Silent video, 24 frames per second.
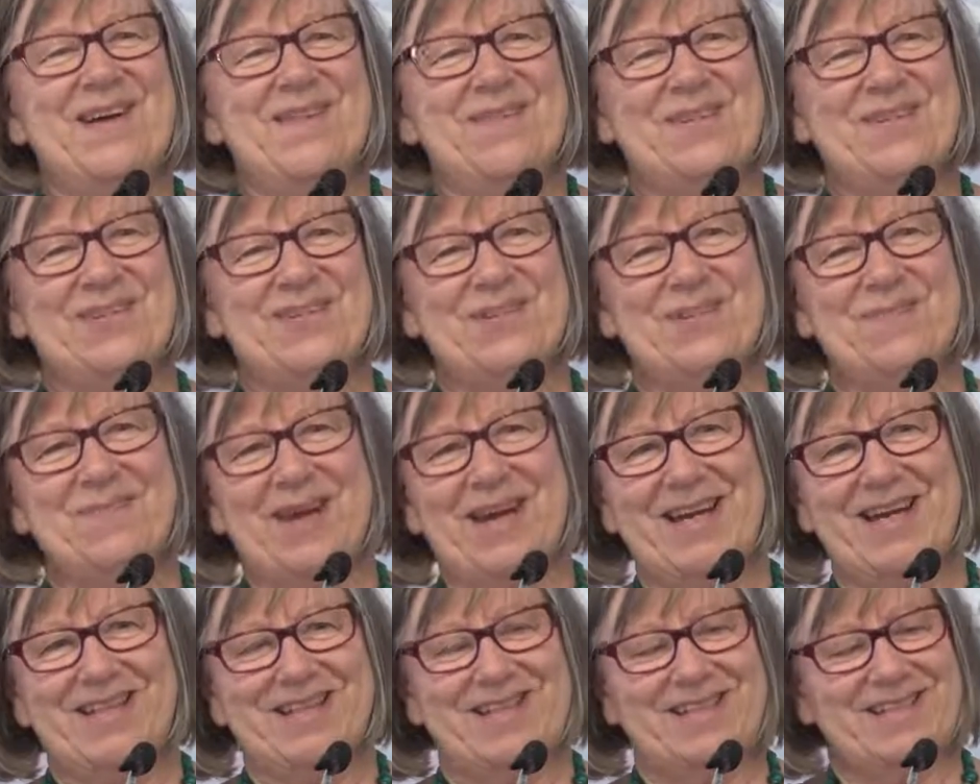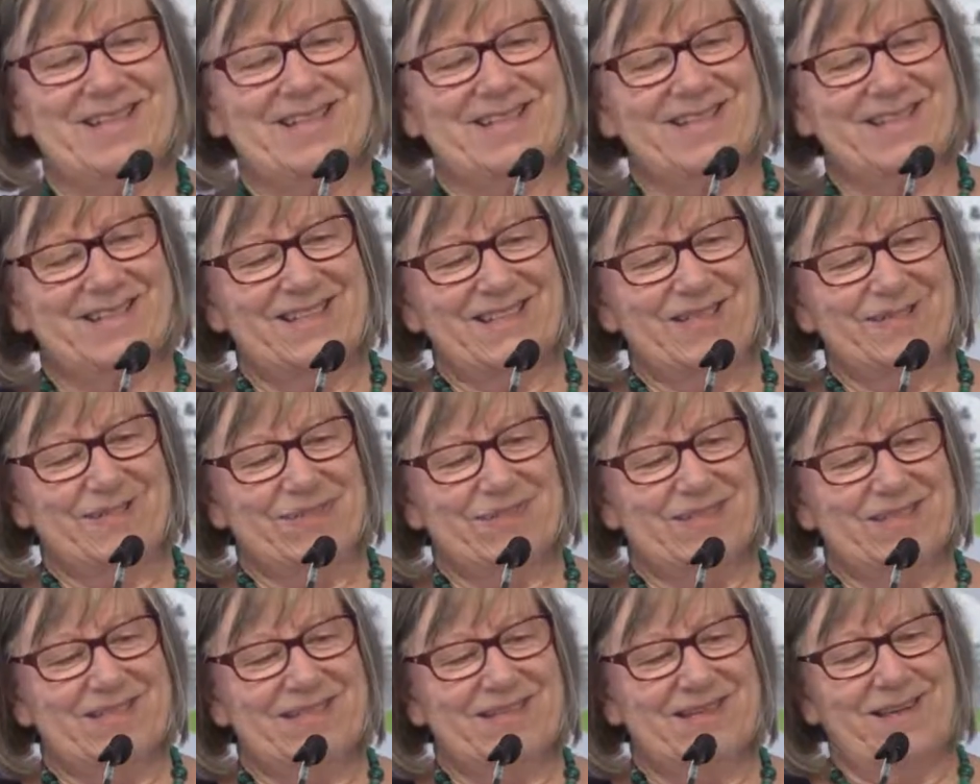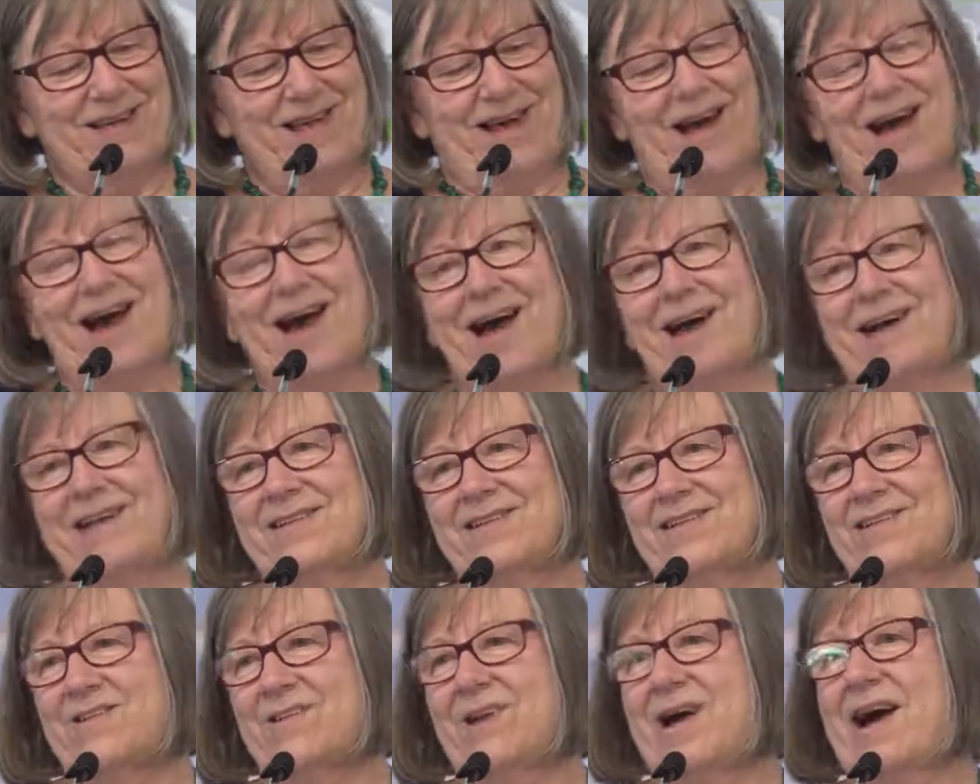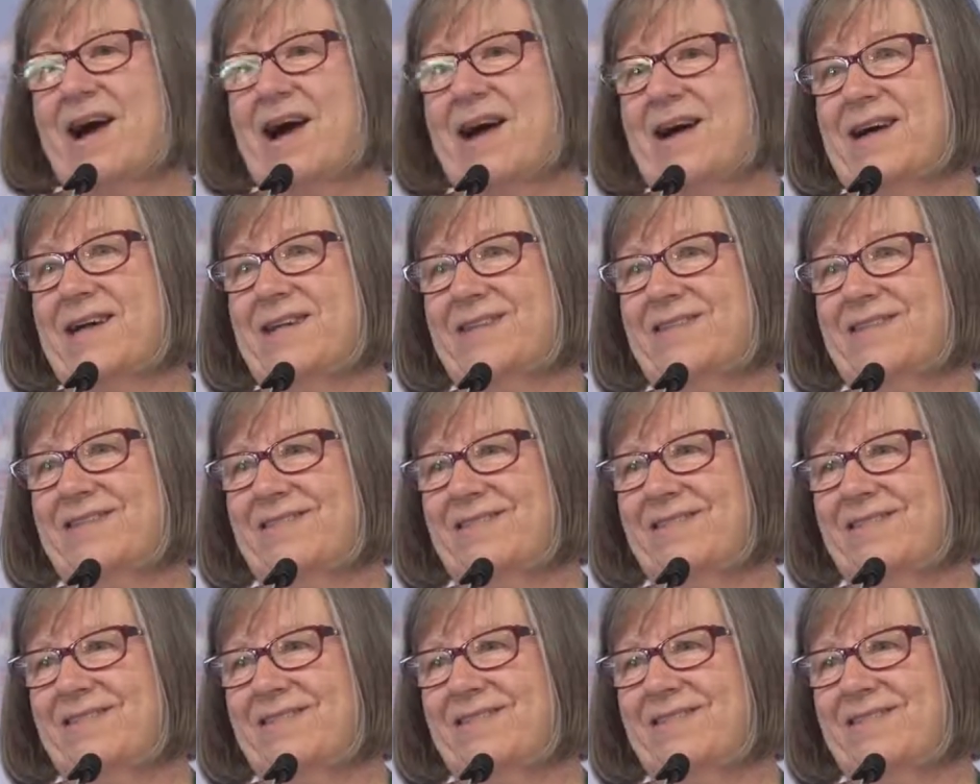But she made this, and this was heart to heart,